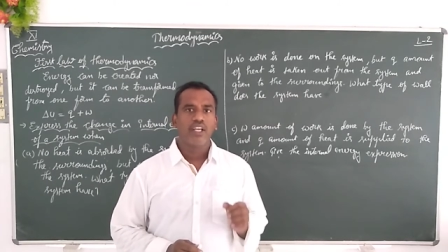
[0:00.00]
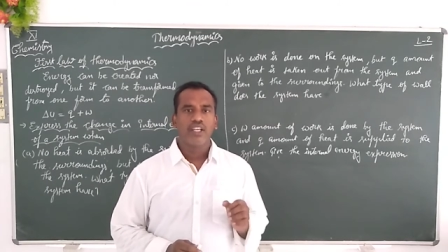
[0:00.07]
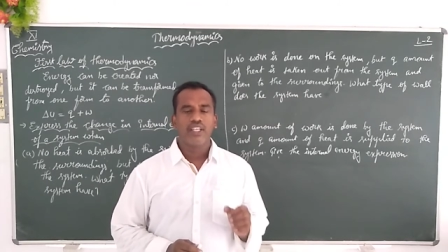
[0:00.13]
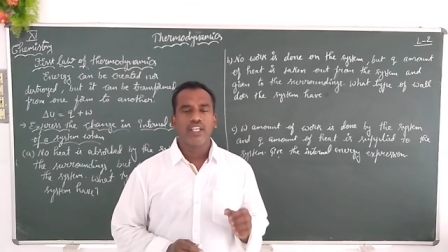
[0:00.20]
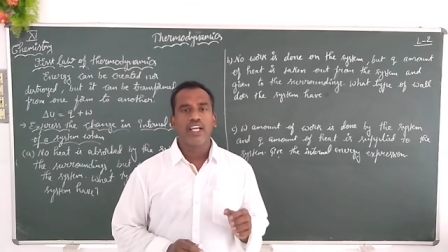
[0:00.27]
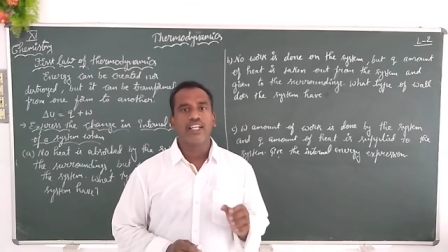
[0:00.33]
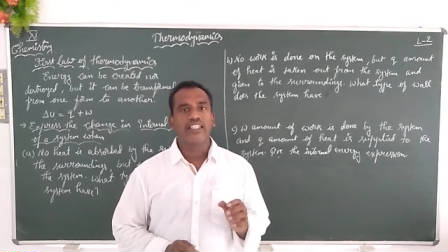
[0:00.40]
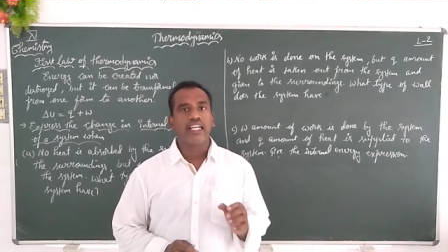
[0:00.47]

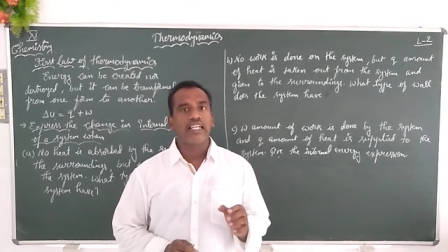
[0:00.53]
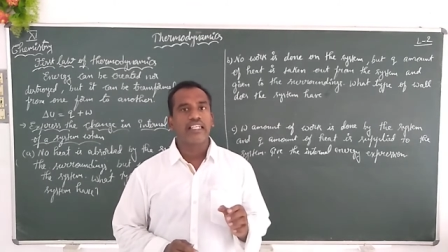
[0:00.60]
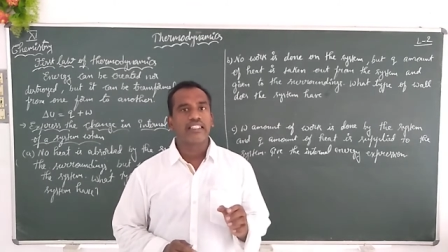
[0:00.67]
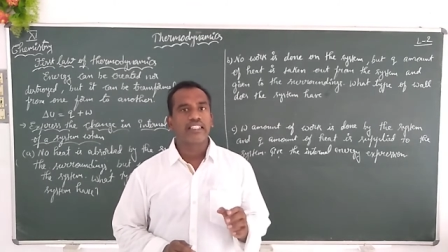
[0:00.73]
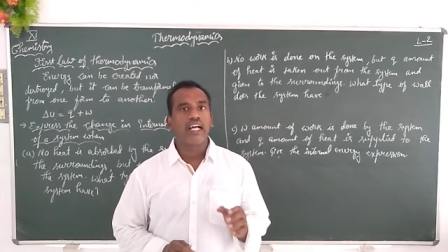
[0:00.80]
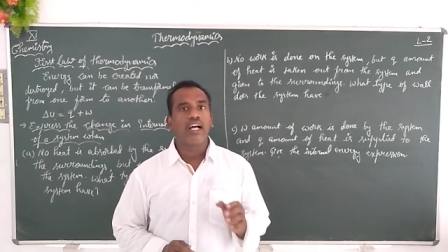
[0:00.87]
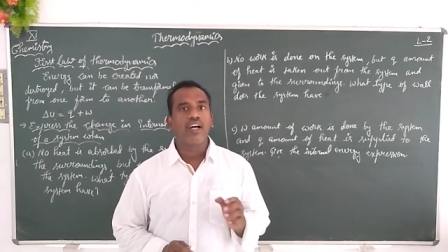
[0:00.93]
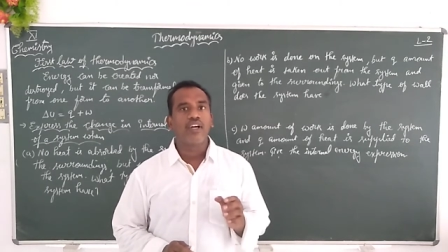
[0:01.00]
Yeah,
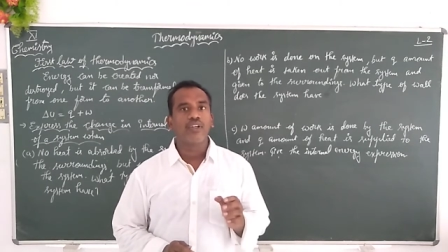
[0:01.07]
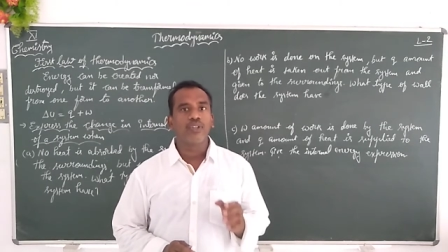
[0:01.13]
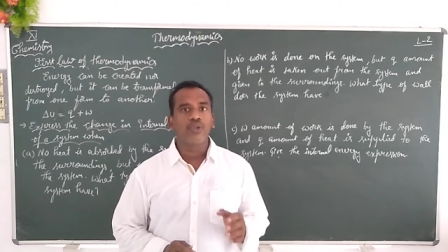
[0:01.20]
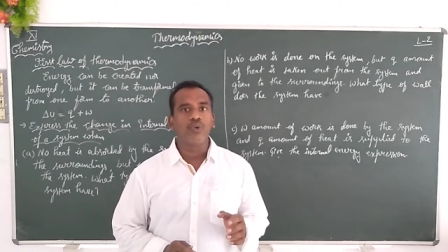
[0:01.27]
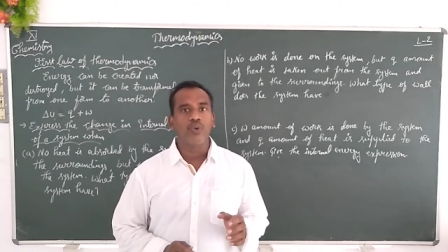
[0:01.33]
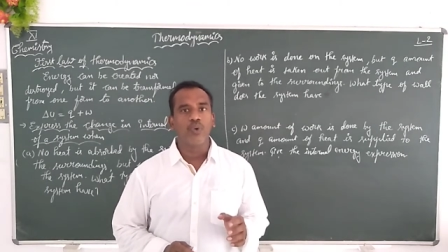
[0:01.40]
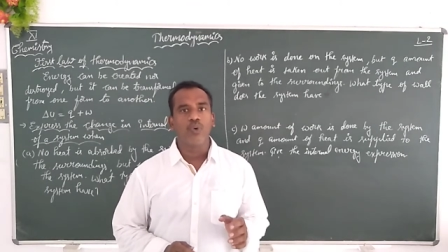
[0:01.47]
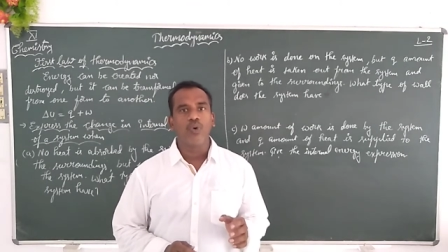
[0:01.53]
delta
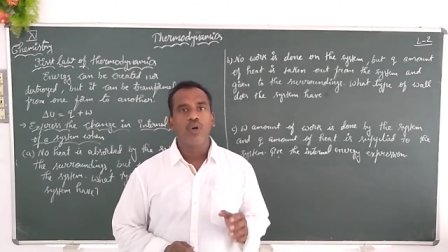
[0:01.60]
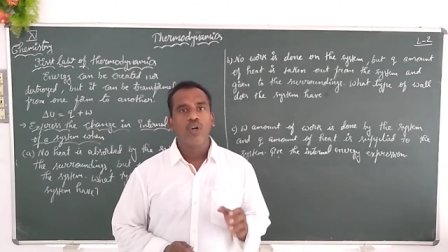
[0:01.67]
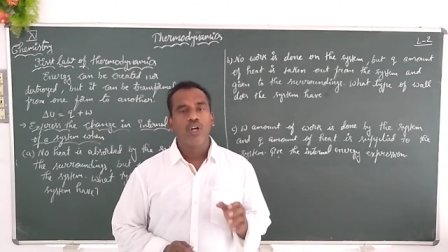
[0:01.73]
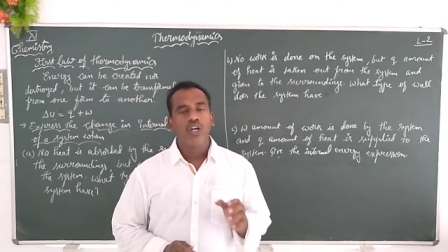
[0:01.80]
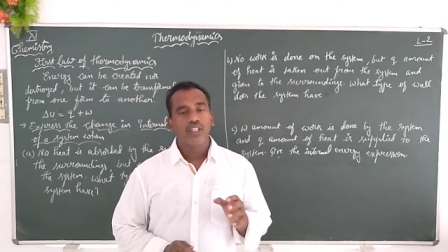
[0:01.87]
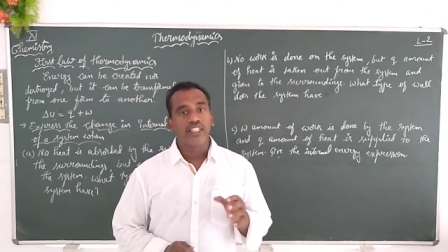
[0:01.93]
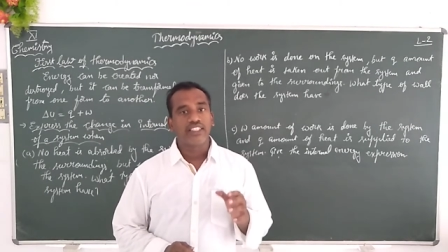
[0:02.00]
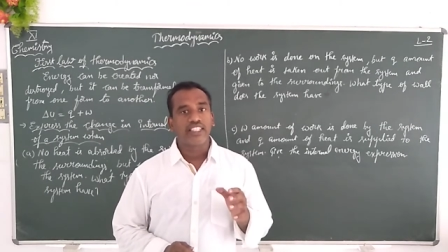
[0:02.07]
U.
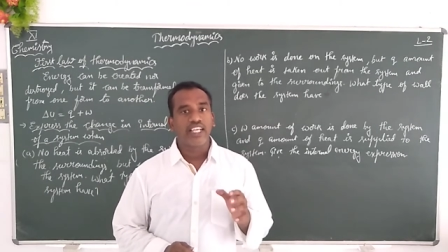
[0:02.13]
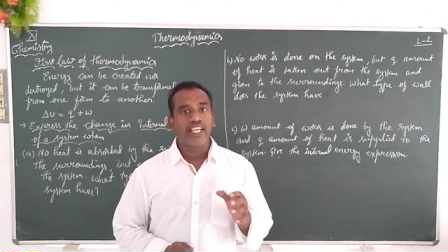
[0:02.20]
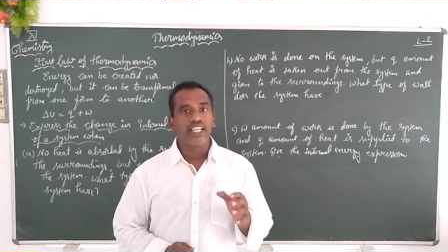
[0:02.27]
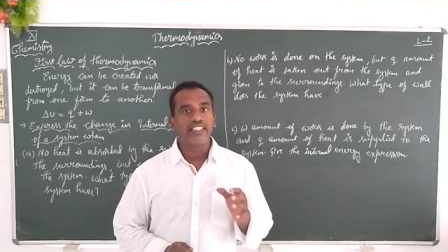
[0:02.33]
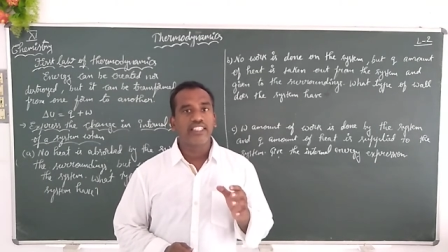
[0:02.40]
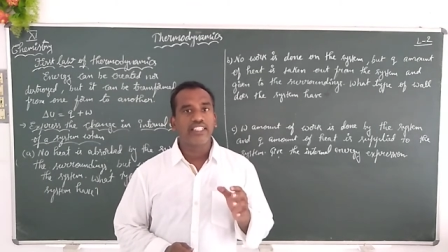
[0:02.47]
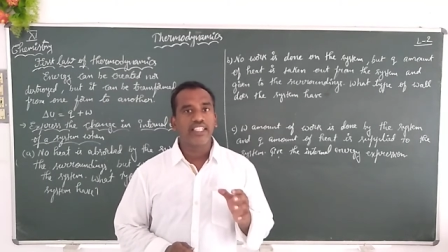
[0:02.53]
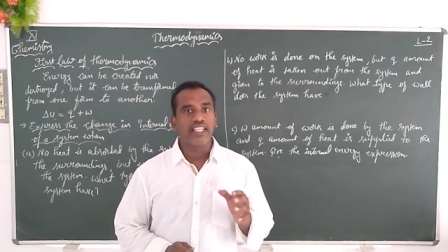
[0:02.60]
The
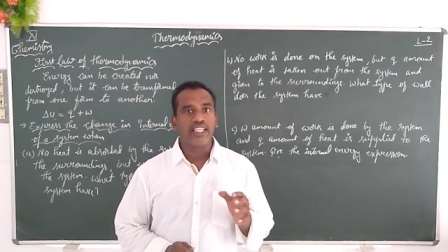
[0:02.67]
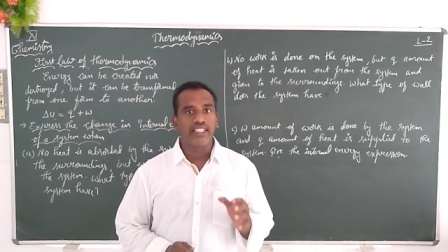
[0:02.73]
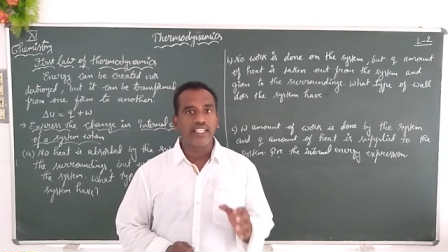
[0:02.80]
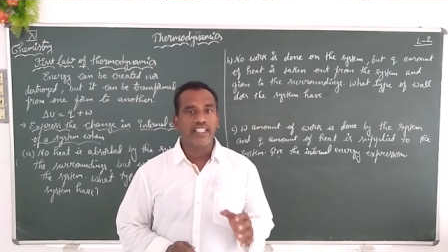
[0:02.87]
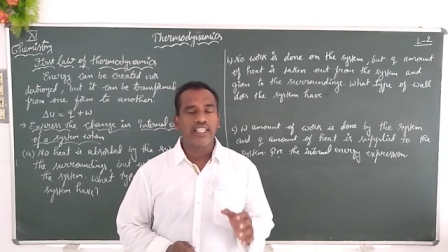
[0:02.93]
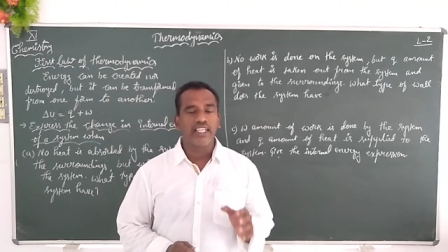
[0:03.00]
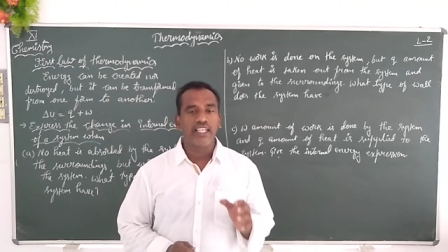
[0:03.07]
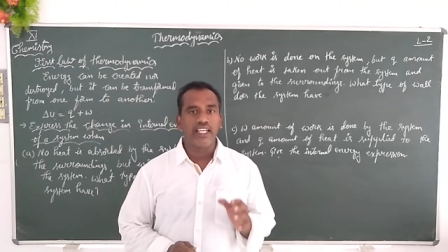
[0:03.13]
change in
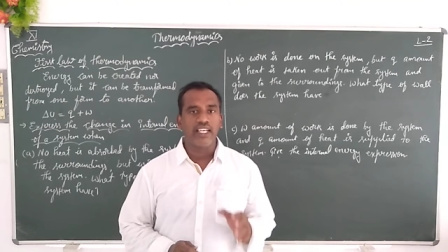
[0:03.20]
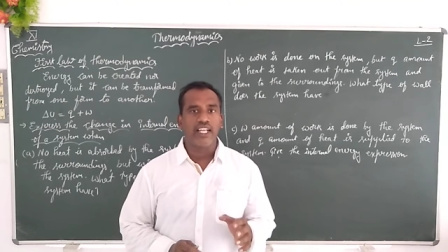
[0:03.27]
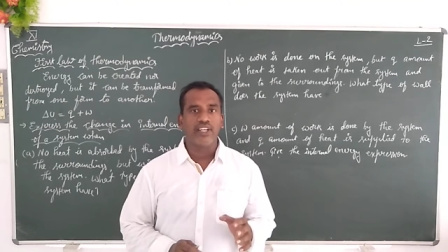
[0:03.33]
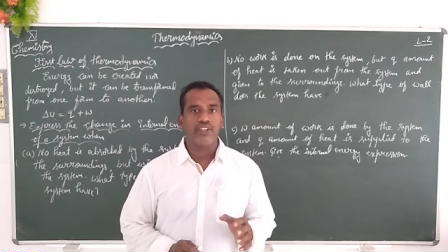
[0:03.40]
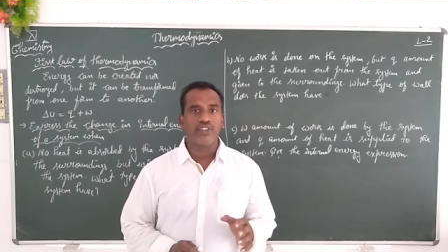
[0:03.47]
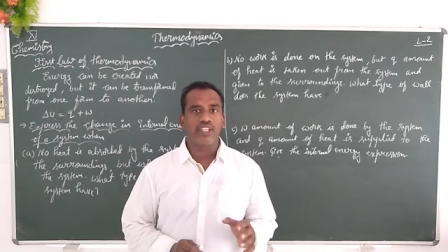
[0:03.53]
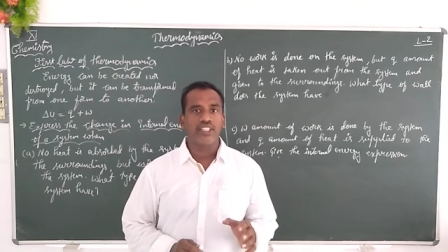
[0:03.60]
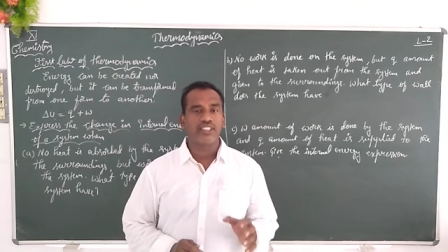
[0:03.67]
internal
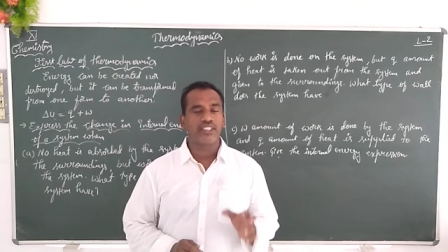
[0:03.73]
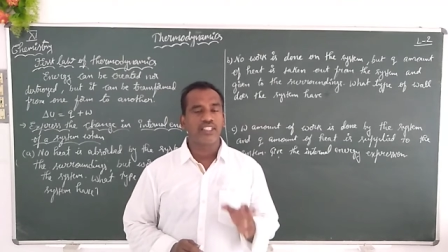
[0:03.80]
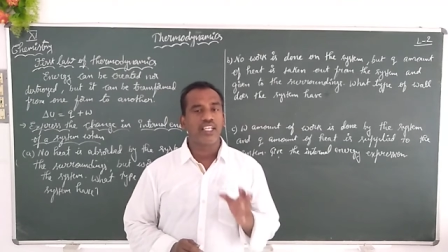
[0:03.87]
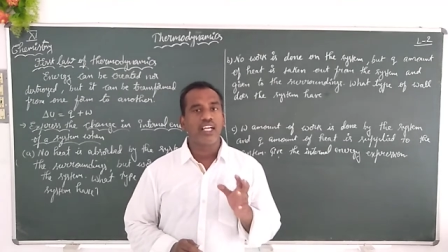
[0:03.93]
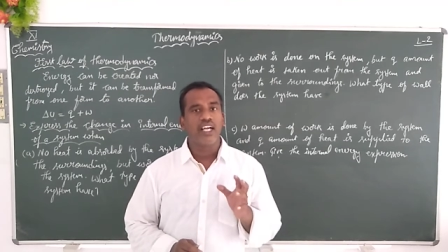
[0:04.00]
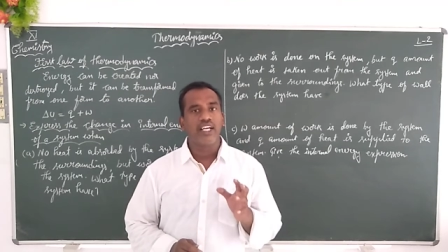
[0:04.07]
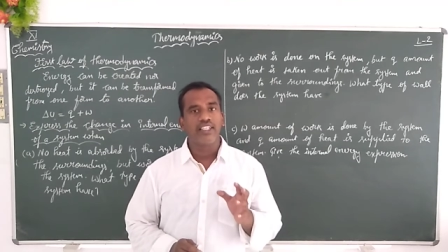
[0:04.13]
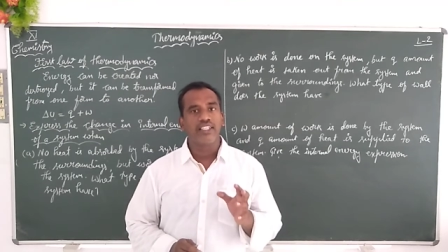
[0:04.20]
energy is the
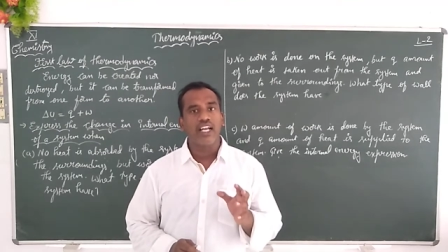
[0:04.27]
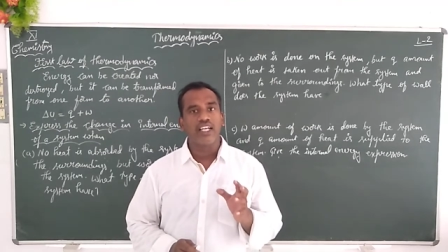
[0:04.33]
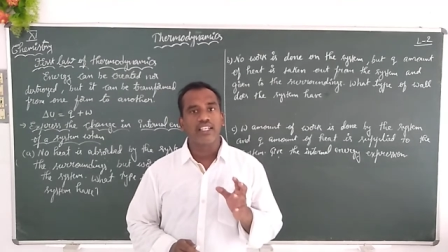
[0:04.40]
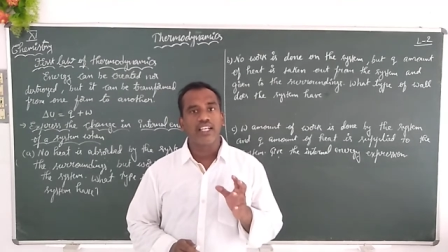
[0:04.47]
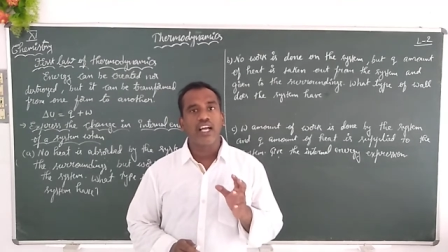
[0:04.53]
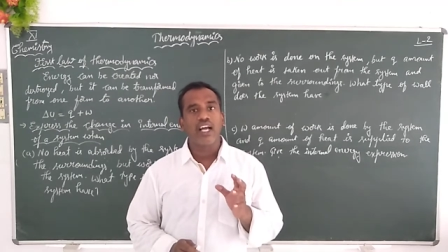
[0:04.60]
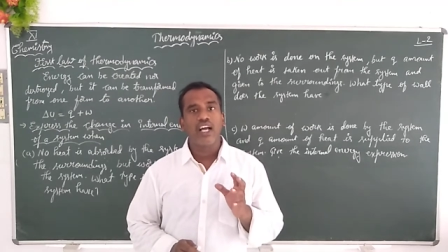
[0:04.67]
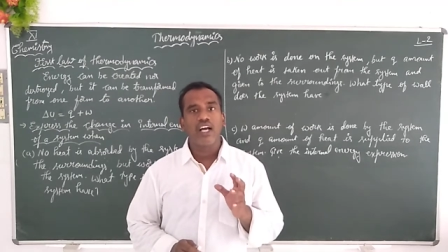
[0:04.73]

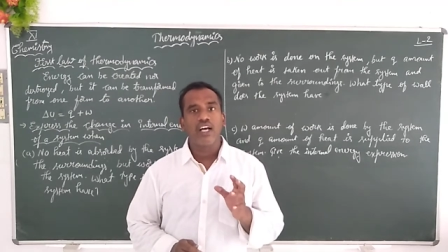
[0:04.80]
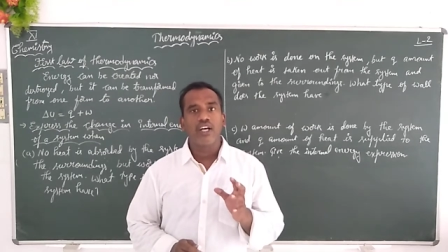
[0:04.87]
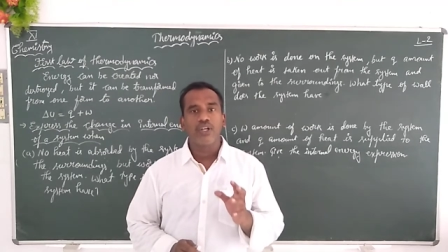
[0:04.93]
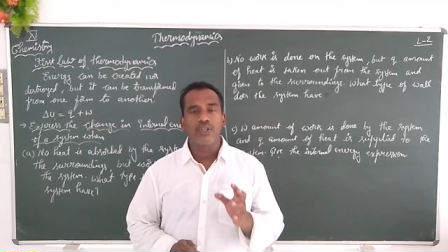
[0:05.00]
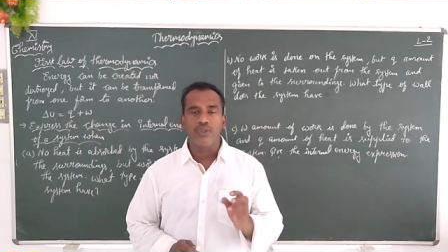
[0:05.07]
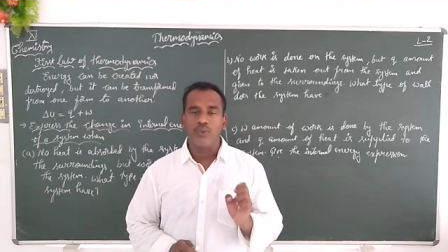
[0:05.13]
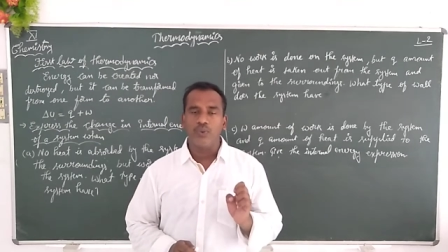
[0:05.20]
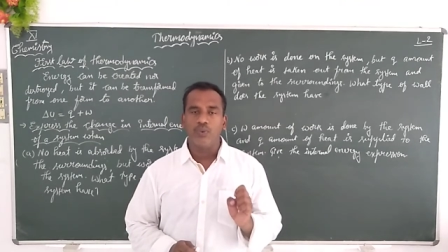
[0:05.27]
delta
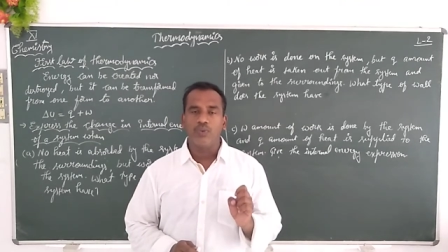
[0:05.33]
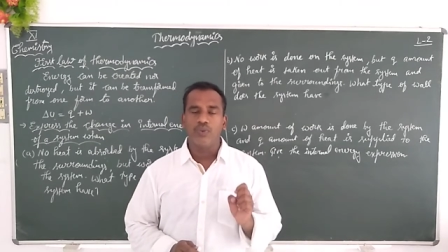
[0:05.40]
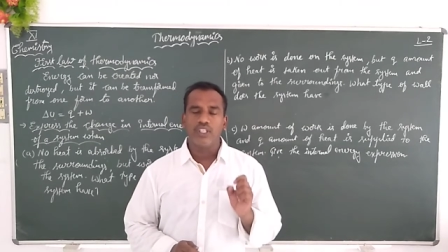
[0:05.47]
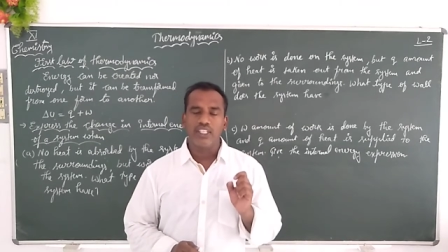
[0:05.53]
U,